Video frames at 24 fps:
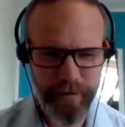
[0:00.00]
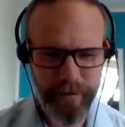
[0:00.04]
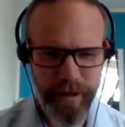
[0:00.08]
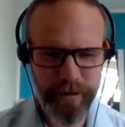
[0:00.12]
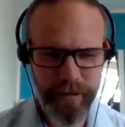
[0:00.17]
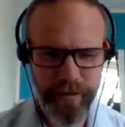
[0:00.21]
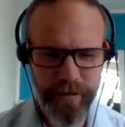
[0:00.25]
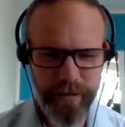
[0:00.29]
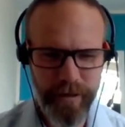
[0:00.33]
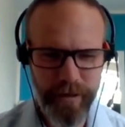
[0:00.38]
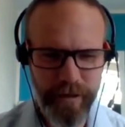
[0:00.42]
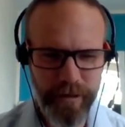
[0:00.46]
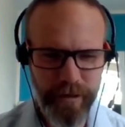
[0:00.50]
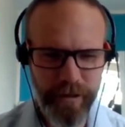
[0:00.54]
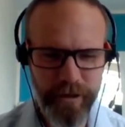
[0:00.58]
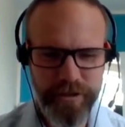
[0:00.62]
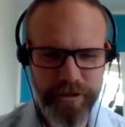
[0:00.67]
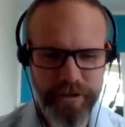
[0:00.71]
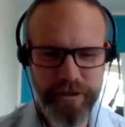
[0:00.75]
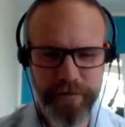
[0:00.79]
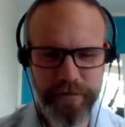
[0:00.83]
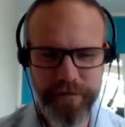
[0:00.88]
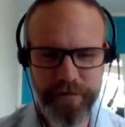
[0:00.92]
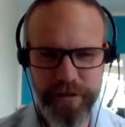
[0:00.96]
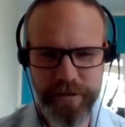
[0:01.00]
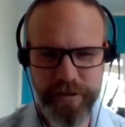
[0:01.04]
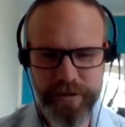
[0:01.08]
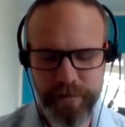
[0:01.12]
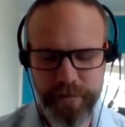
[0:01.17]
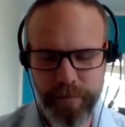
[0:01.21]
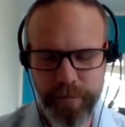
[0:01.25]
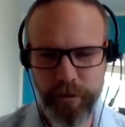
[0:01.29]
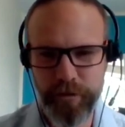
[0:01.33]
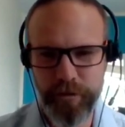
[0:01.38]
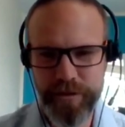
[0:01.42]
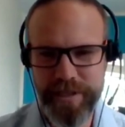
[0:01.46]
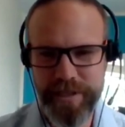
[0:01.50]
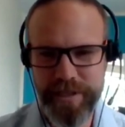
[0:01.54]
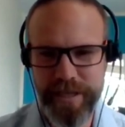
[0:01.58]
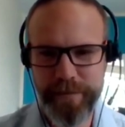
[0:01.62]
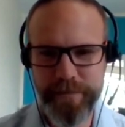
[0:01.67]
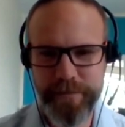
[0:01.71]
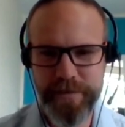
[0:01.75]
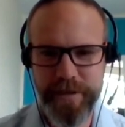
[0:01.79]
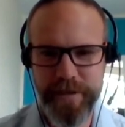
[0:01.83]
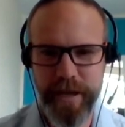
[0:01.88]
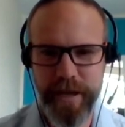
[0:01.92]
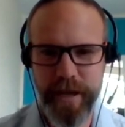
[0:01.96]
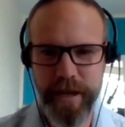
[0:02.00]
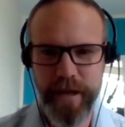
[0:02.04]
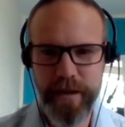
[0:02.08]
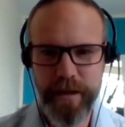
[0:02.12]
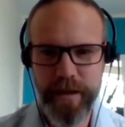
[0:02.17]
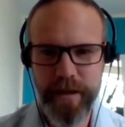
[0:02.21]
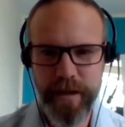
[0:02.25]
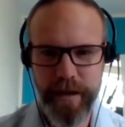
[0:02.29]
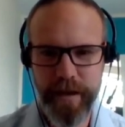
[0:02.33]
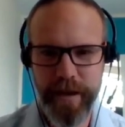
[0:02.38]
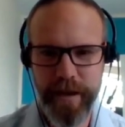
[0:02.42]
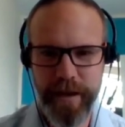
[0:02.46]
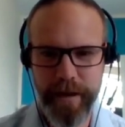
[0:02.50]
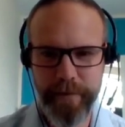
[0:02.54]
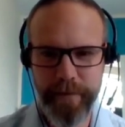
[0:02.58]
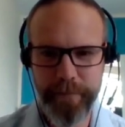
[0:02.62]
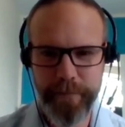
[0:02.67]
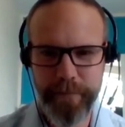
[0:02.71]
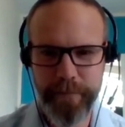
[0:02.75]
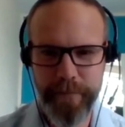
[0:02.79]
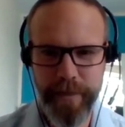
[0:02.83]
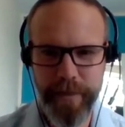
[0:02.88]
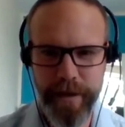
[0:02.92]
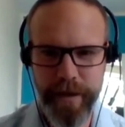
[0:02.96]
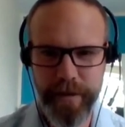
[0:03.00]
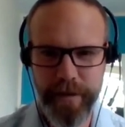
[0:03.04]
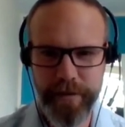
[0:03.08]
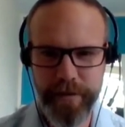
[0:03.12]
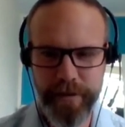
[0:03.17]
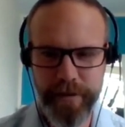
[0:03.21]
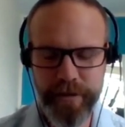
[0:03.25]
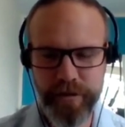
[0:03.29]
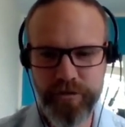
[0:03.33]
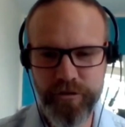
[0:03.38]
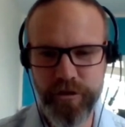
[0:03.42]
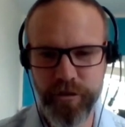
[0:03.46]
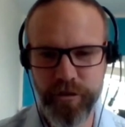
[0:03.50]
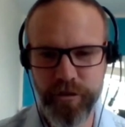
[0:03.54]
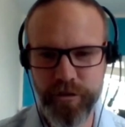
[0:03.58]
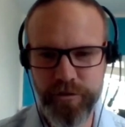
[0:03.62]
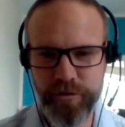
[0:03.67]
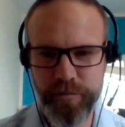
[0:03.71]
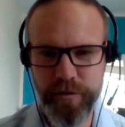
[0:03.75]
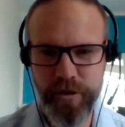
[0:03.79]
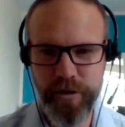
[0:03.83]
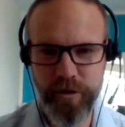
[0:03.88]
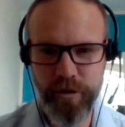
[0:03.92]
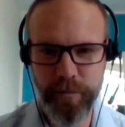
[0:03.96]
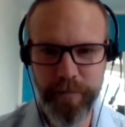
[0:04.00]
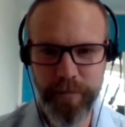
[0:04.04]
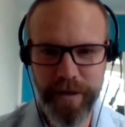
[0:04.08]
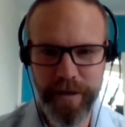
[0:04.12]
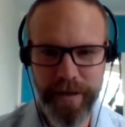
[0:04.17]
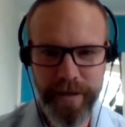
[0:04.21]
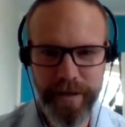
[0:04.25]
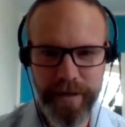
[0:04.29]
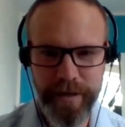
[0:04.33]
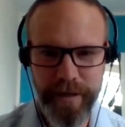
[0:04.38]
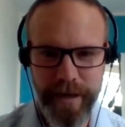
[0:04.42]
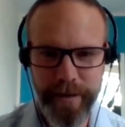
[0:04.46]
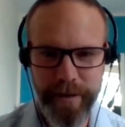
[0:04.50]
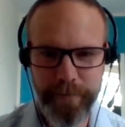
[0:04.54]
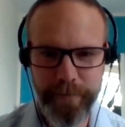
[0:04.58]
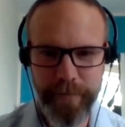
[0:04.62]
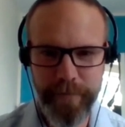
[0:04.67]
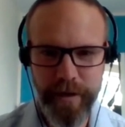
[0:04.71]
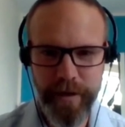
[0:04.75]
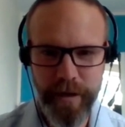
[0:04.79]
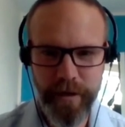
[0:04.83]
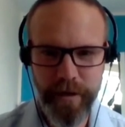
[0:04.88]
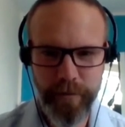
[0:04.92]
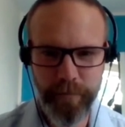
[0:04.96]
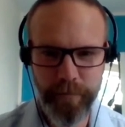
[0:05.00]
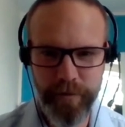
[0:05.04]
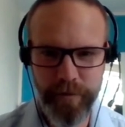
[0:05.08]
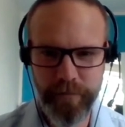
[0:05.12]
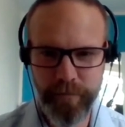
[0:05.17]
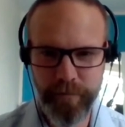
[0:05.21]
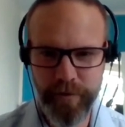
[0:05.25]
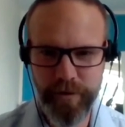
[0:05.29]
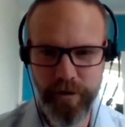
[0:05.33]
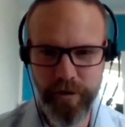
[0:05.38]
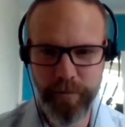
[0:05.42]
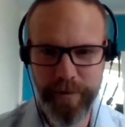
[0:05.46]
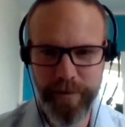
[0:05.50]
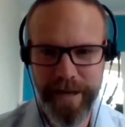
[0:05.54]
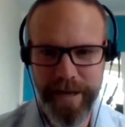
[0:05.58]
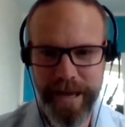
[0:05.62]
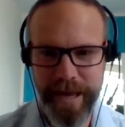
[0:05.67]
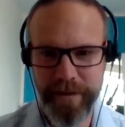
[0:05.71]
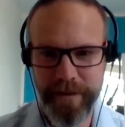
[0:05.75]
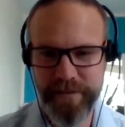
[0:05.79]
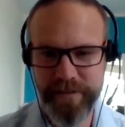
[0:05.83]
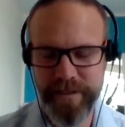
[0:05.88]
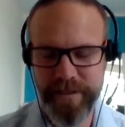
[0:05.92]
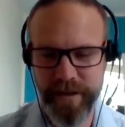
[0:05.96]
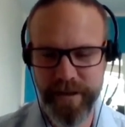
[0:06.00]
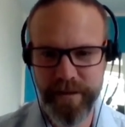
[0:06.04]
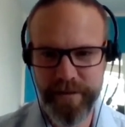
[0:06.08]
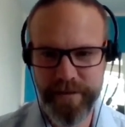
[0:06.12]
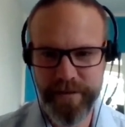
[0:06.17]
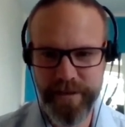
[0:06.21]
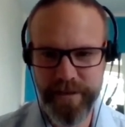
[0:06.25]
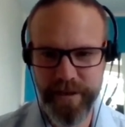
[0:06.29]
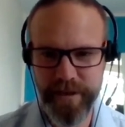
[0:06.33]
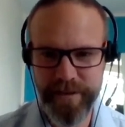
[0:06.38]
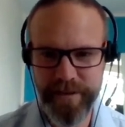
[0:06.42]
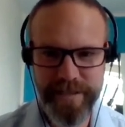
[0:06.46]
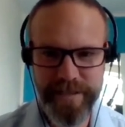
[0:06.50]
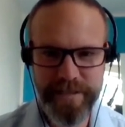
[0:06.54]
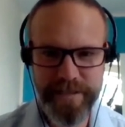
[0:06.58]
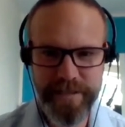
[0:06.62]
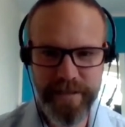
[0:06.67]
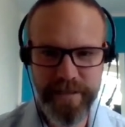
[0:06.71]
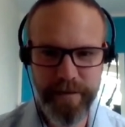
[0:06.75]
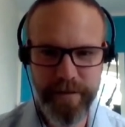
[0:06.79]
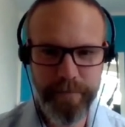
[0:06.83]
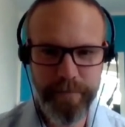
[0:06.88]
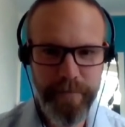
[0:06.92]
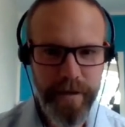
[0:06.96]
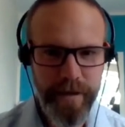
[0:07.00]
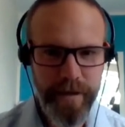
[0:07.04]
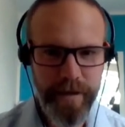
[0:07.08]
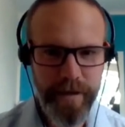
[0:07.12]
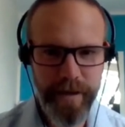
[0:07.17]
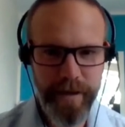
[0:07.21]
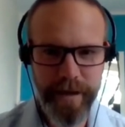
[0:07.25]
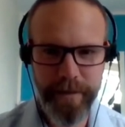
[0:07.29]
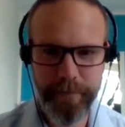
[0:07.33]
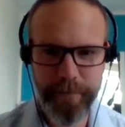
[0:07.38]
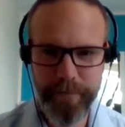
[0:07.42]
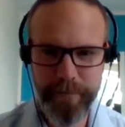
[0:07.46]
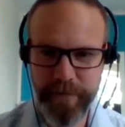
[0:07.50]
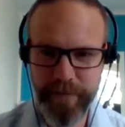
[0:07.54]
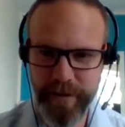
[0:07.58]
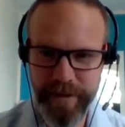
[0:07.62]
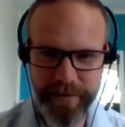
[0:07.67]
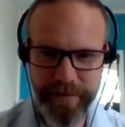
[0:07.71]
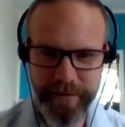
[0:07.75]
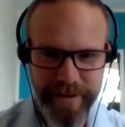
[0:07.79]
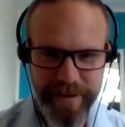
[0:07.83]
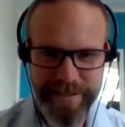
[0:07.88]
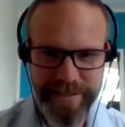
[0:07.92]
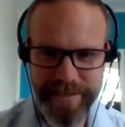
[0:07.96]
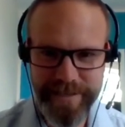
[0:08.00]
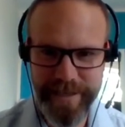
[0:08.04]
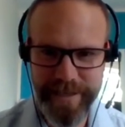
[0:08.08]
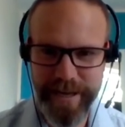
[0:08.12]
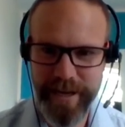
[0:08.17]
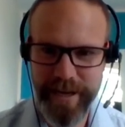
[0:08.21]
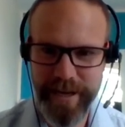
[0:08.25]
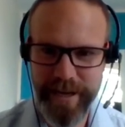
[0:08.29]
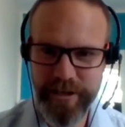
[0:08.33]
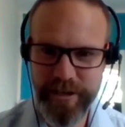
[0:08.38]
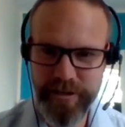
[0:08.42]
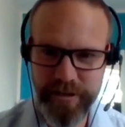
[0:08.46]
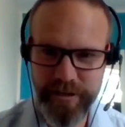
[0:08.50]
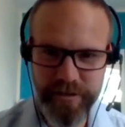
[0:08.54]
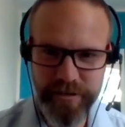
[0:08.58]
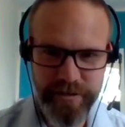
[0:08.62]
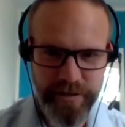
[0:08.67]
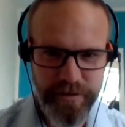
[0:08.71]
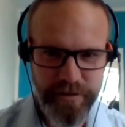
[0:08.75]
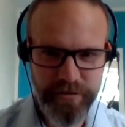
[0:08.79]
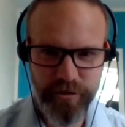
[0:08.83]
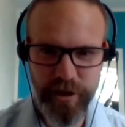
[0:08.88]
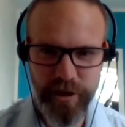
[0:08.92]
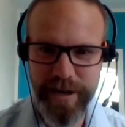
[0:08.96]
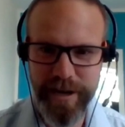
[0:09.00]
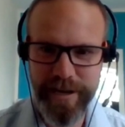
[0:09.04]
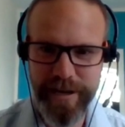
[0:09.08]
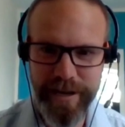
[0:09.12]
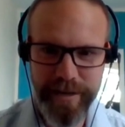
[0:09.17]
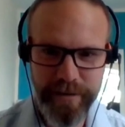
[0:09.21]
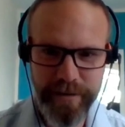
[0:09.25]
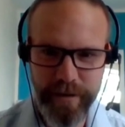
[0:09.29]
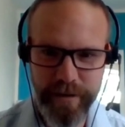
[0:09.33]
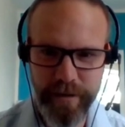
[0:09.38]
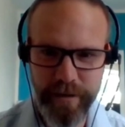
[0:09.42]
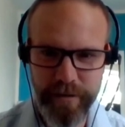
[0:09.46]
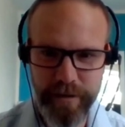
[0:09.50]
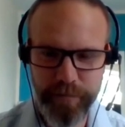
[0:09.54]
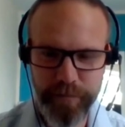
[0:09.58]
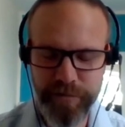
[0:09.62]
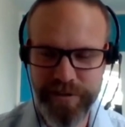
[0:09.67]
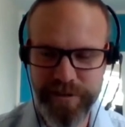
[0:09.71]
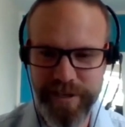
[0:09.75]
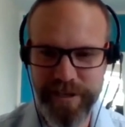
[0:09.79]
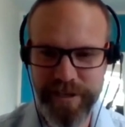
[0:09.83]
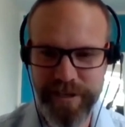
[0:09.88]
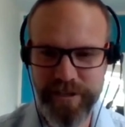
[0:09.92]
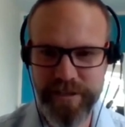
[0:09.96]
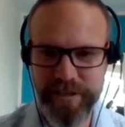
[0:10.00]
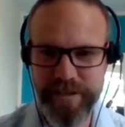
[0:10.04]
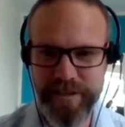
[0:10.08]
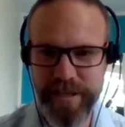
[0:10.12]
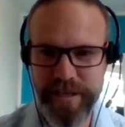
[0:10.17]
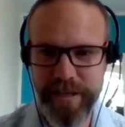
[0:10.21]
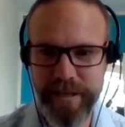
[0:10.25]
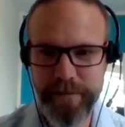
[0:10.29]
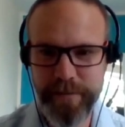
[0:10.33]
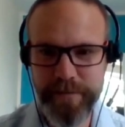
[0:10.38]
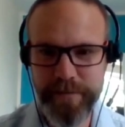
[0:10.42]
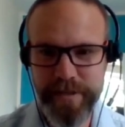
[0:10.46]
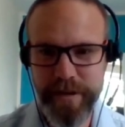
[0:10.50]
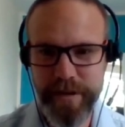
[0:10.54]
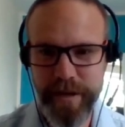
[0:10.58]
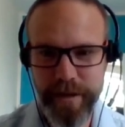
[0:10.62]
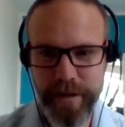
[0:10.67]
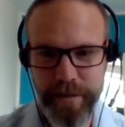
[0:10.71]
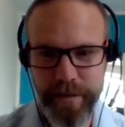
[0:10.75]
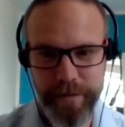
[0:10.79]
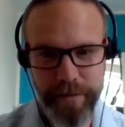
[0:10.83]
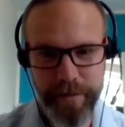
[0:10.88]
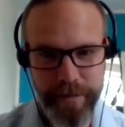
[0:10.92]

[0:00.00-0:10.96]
A lot of the support teams that the controllers would normally have to assist them, the investigations, the training, the procedures teams,